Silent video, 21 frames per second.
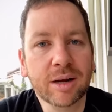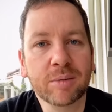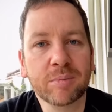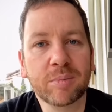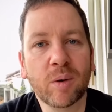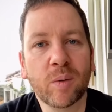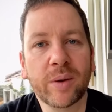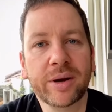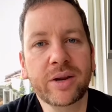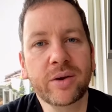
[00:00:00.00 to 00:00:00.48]

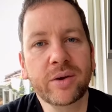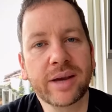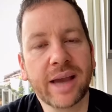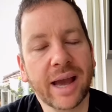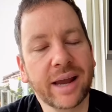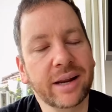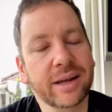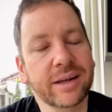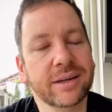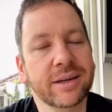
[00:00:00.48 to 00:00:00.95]
but when you
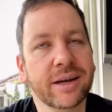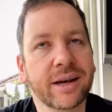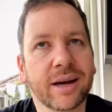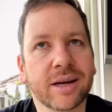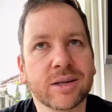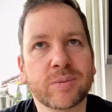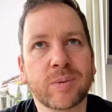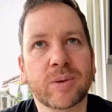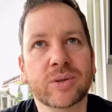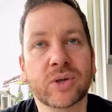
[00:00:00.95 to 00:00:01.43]
get it,
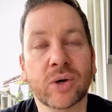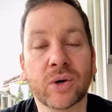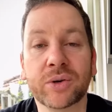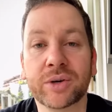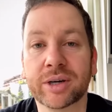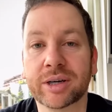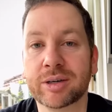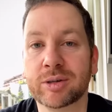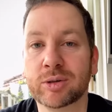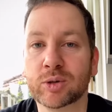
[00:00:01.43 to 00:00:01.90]
I suppose,
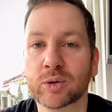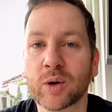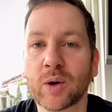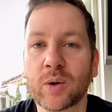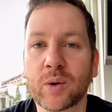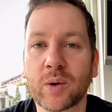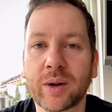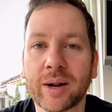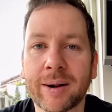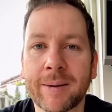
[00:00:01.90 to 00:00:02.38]
under
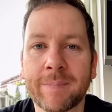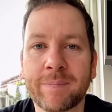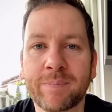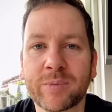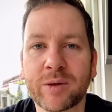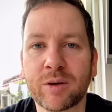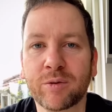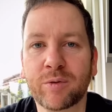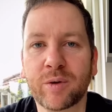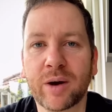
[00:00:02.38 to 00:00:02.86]
control,
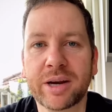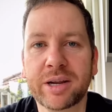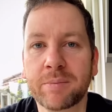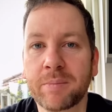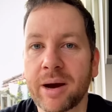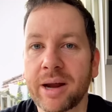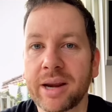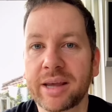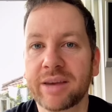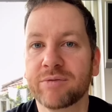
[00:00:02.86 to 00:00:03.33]
you'll find you
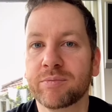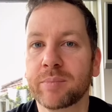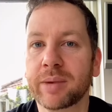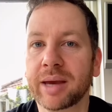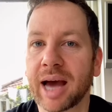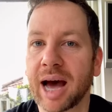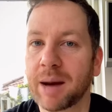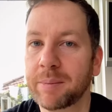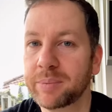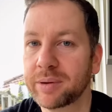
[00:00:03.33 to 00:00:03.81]
might even be
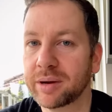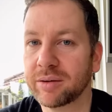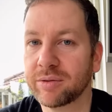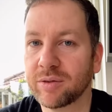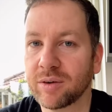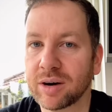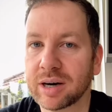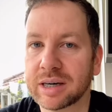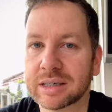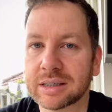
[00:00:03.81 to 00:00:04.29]
happier
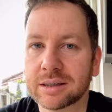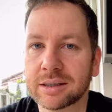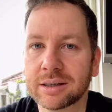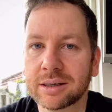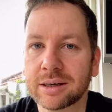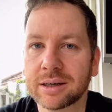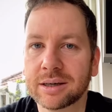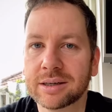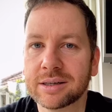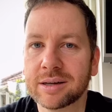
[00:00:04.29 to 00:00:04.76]
for it.
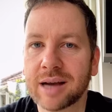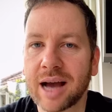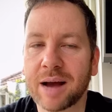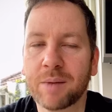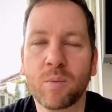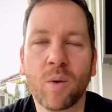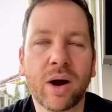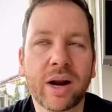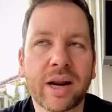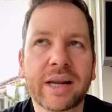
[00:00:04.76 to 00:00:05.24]

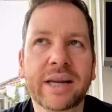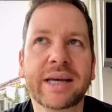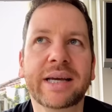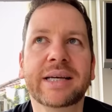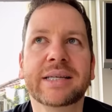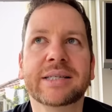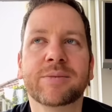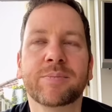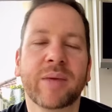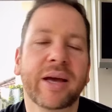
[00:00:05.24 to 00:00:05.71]
And what it
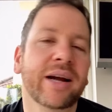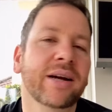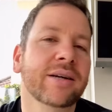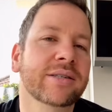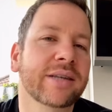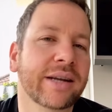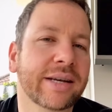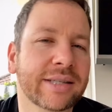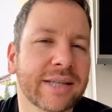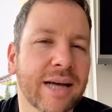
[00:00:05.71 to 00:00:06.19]
is,
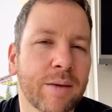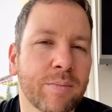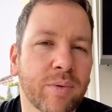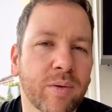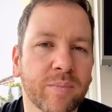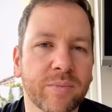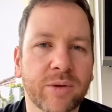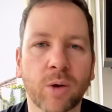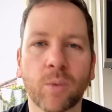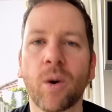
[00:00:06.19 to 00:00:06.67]
here's an
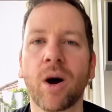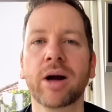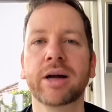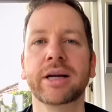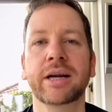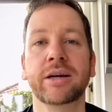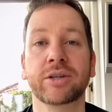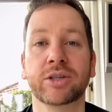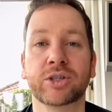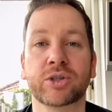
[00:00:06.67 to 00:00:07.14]
example. You're
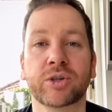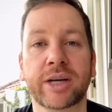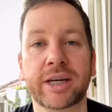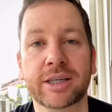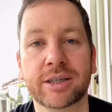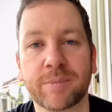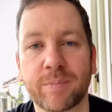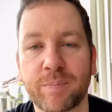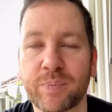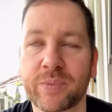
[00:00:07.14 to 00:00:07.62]
walking down the
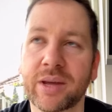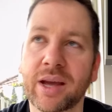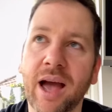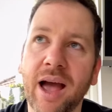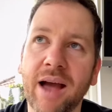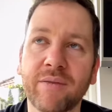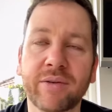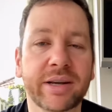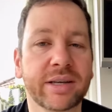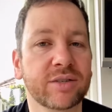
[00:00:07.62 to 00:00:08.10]
street,
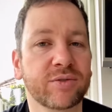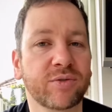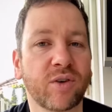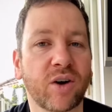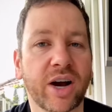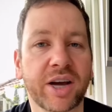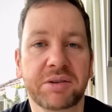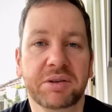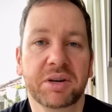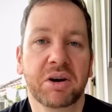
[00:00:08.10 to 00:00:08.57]
everything's
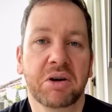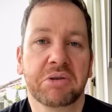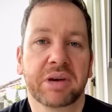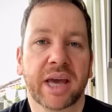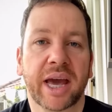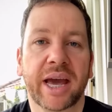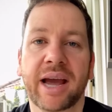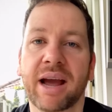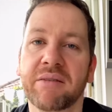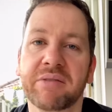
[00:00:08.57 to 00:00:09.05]
fine, you're
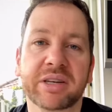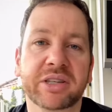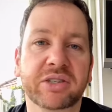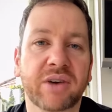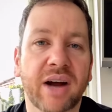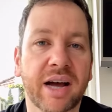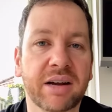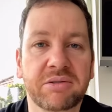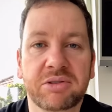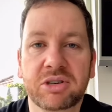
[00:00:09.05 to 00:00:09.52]
okay, everything's
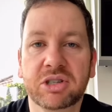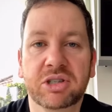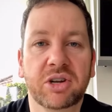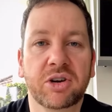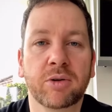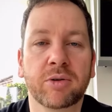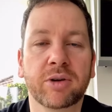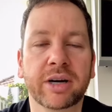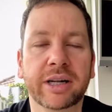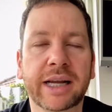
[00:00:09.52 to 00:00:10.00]
grand, just
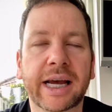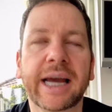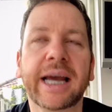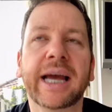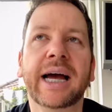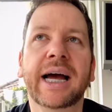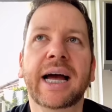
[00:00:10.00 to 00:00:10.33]
another day.